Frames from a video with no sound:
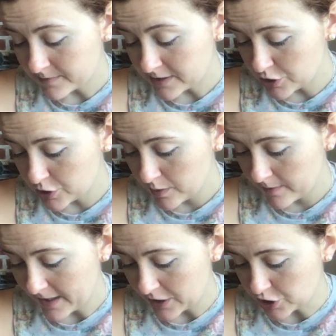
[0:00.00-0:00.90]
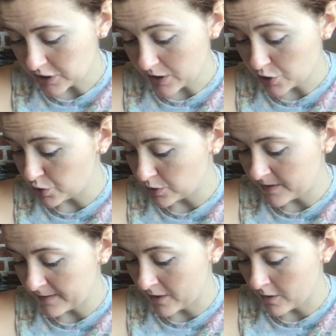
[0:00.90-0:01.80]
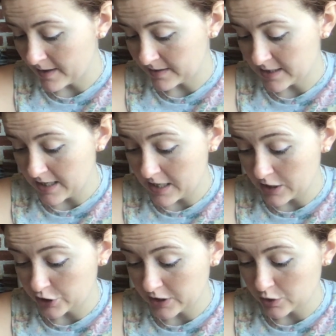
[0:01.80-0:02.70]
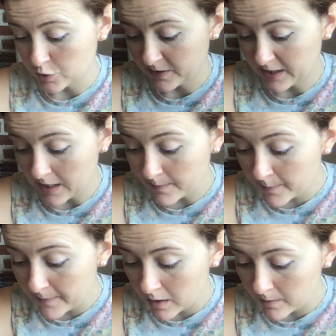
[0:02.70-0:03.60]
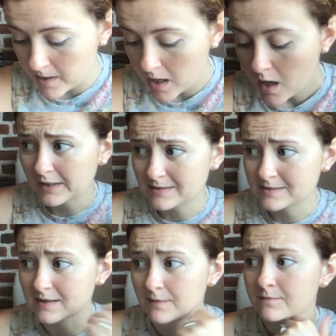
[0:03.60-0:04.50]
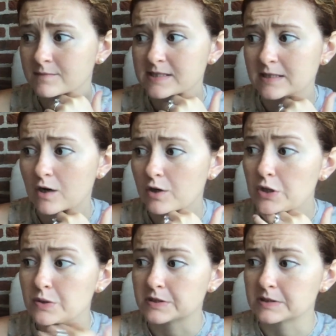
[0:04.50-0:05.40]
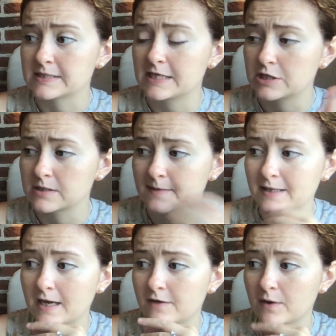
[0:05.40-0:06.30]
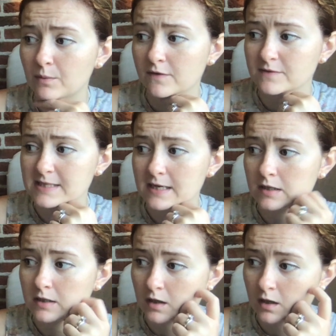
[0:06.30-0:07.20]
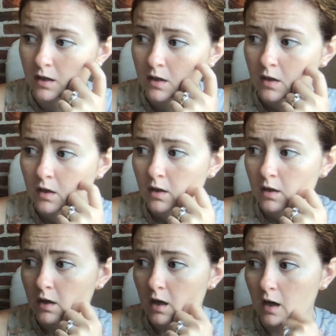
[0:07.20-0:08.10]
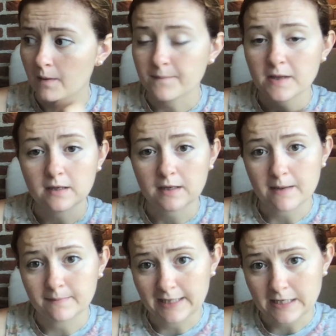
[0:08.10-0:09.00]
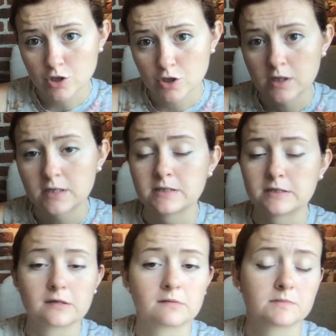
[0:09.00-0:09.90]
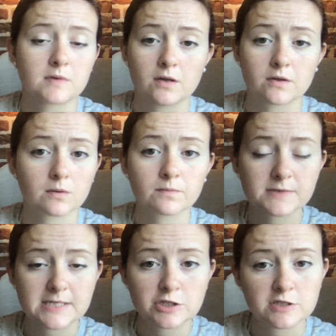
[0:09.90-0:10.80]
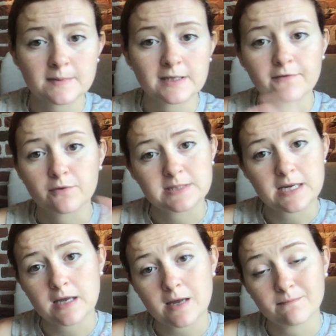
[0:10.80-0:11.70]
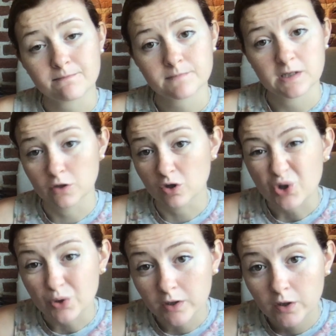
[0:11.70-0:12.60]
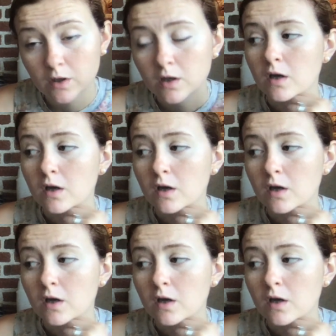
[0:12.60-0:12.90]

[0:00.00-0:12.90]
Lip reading: Did you imagine that you'd be a mom at the age that you became a mom? In some scenarios or stages of my life, I would have said It came later, and in other stages of my life, I would say it came a little earlier.